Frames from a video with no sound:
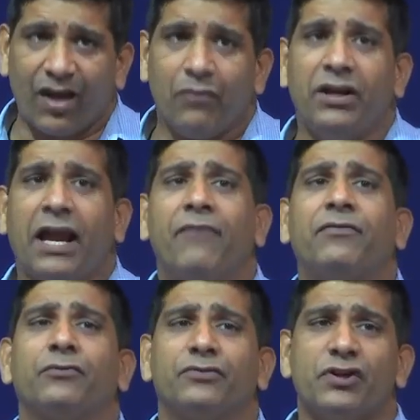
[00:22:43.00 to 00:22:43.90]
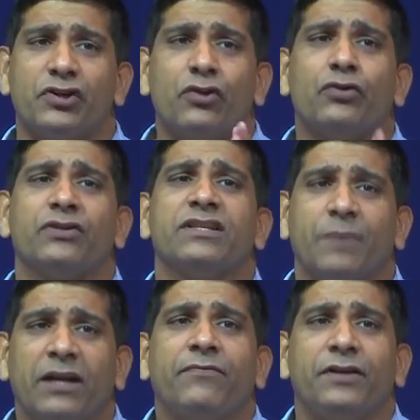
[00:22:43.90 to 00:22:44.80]
we should do this
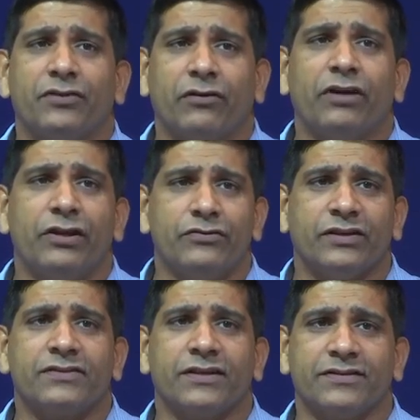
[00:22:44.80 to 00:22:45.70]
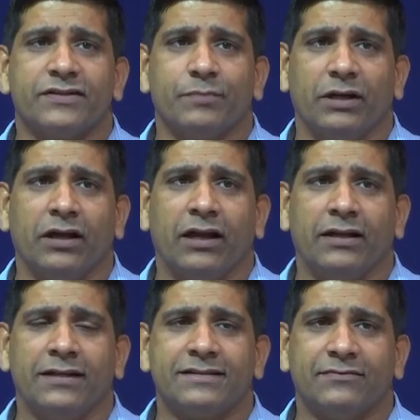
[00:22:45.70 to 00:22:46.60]
beneficial reuse risk assessment,
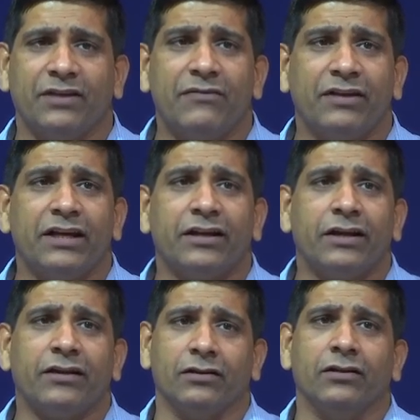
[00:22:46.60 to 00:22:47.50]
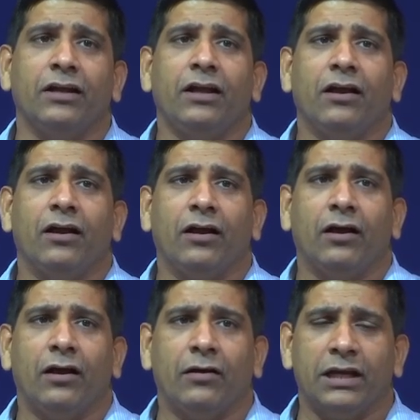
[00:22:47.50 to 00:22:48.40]
and that's very, very critical.
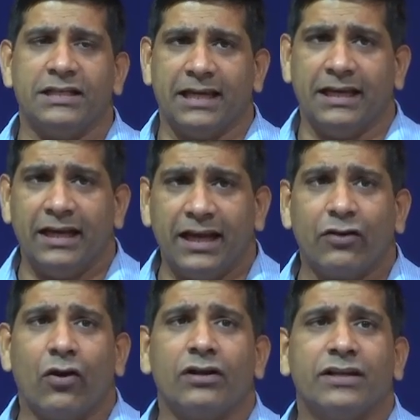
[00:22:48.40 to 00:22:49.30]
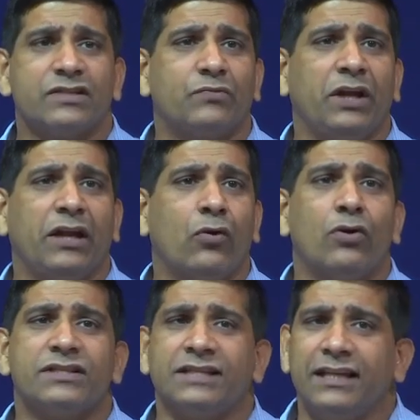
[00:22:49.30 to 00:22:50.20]
It's in Indian context, we
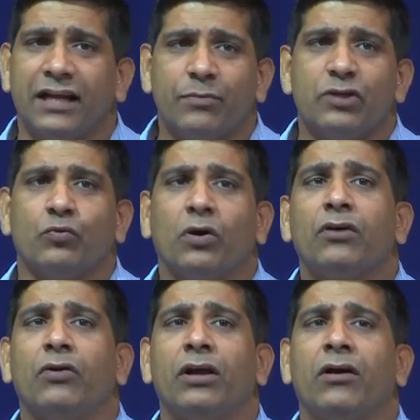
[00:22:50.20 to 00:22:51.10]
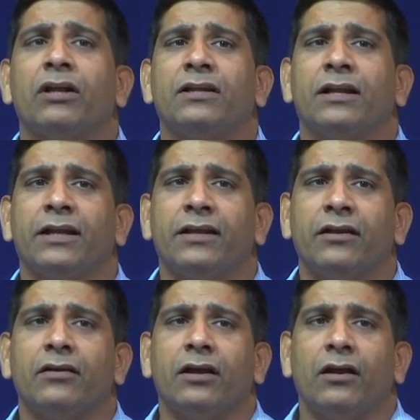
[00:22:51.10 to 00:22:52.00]
don't see that much work going on in that
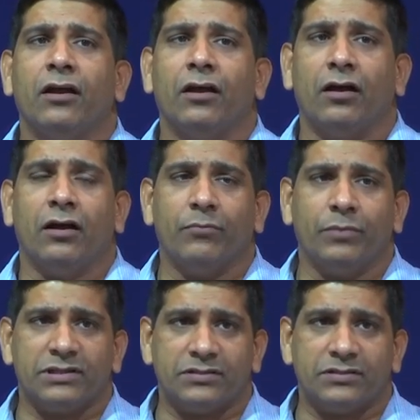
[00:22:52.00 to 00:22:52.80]
area. There